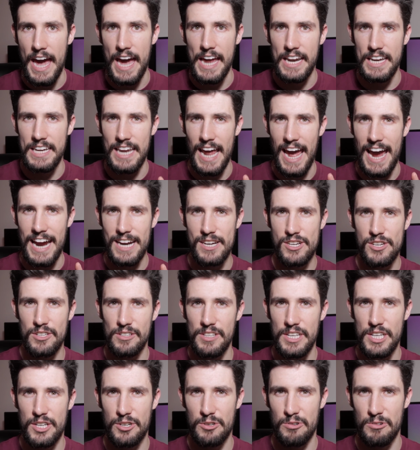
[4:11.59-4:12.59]
and it
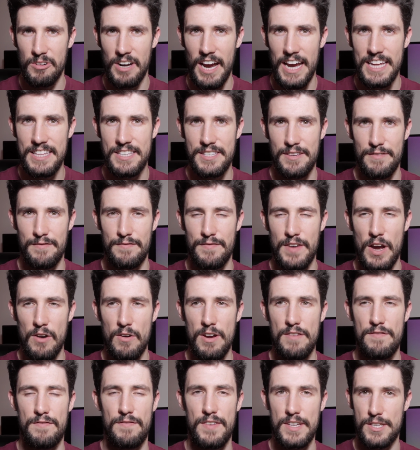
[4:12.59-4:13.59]
actually creates a
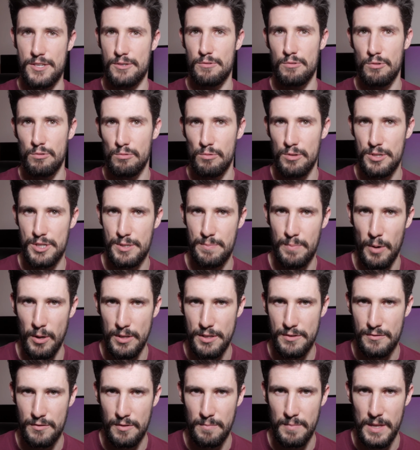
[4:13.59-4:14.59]
very visceral
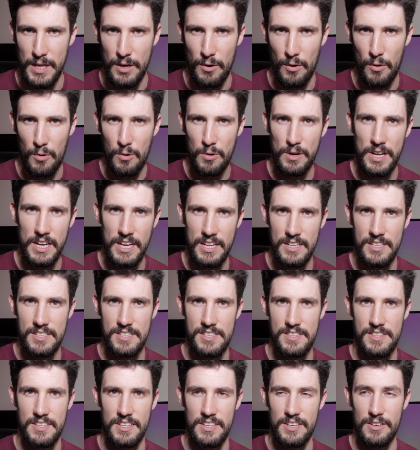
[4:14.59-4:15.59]
response from the
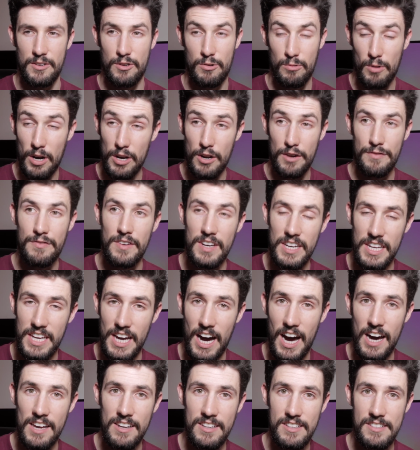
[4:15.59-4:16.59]
audience that quite often
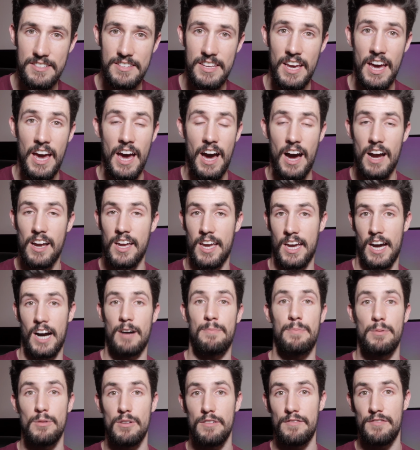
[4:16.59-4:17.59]
garners a
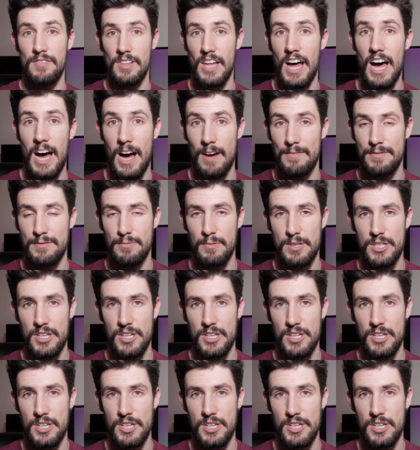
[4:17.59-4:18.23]
couple of laughs,